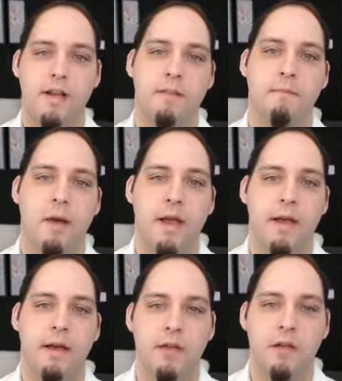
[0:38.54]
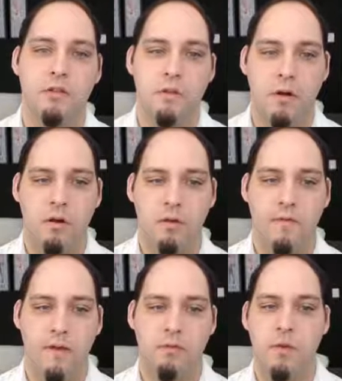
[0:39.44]
of Maya. So the particle
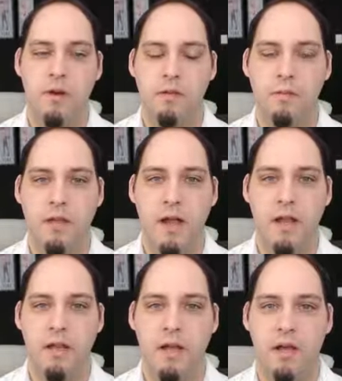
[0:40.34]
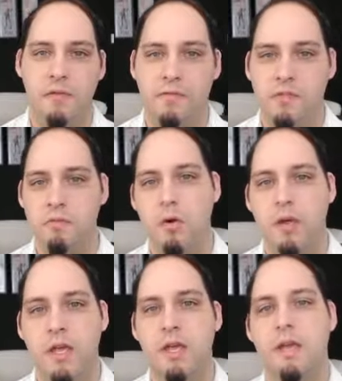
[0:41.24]
effect we wanted to be kind of
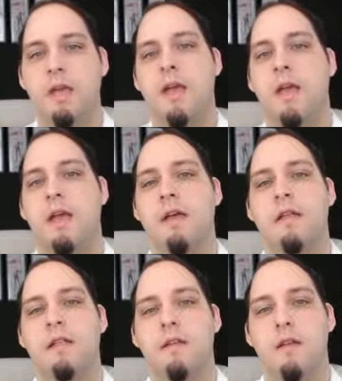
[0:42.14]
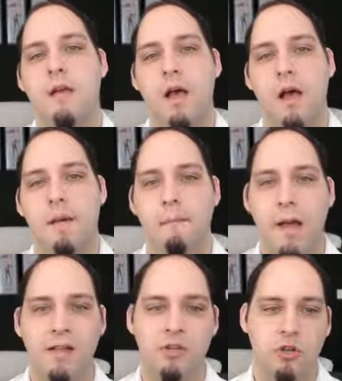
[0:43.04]
smoky and
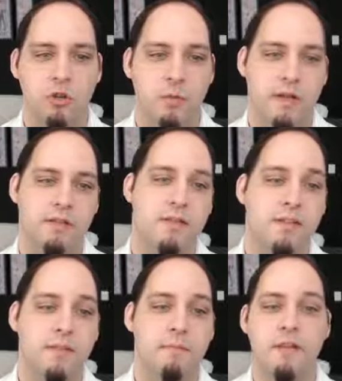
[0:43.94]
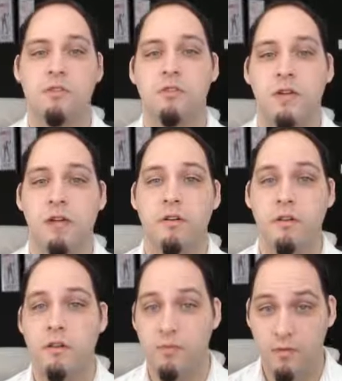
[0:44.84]
magical, because he is a magical
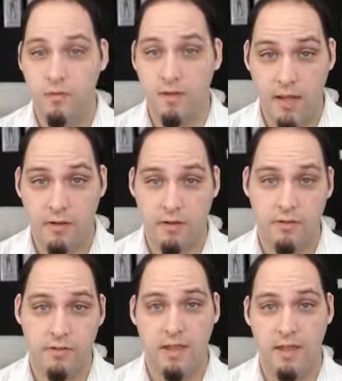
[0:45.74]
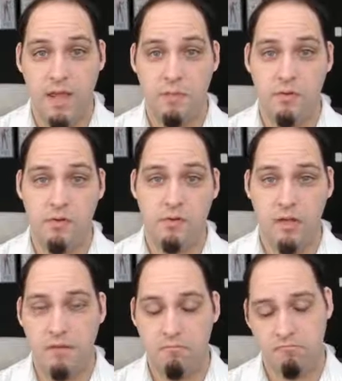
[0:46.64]
character. He's one of the characters inside the game who is
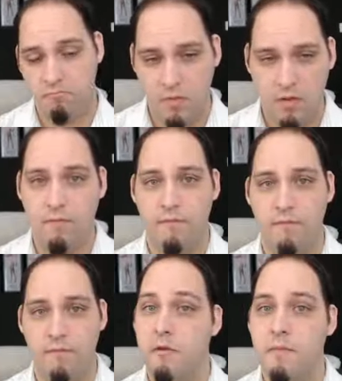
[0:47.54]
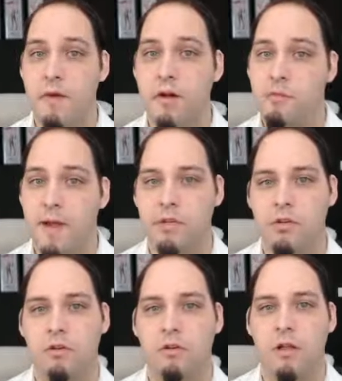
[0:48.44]
like very much
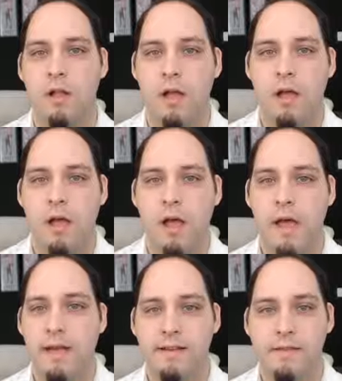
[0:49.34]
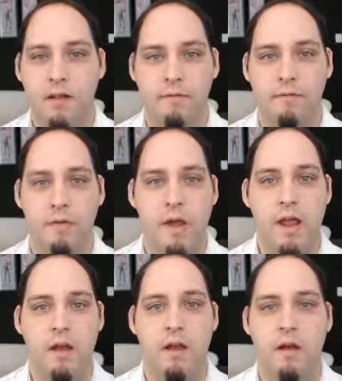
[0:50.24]
magical, and he's not
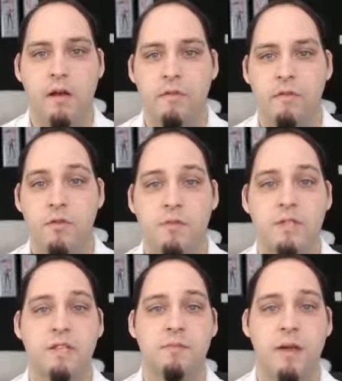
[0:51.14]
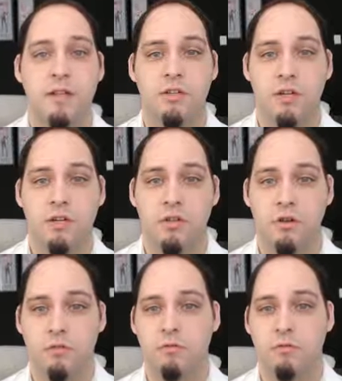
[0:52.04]
afraid of using his magic. So